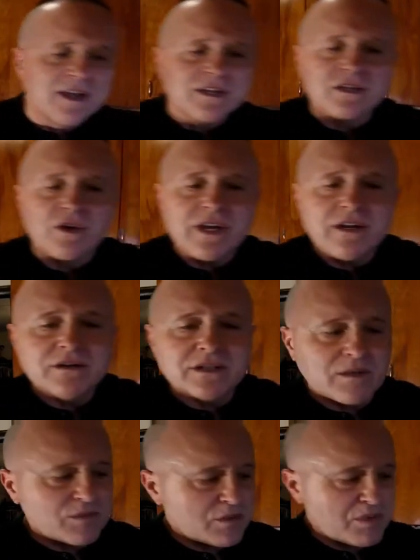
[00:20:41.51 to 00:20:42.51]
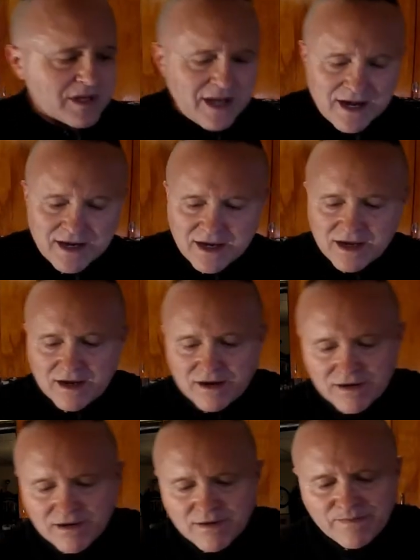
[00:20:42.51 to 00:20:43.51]
So here's some spaghetti
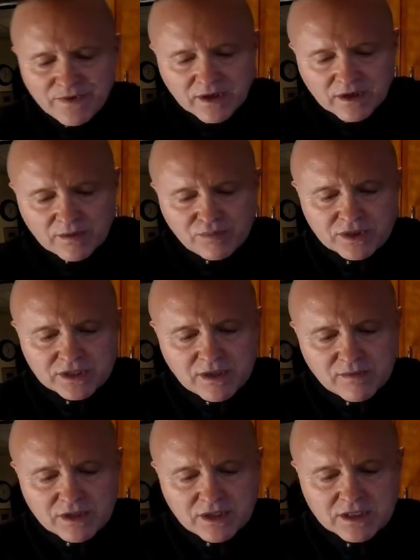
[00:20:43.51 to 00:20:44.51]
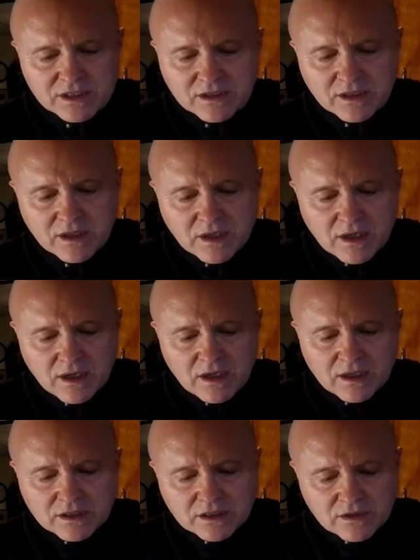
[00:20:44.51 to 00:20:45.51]
here. Gonna put some of this
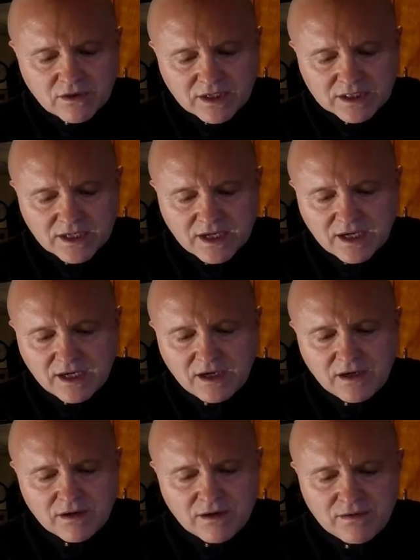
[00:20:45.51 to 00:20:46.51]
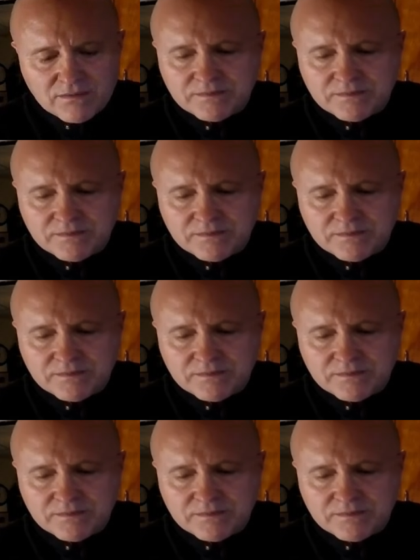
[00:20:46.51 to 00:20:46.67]
sauce on here,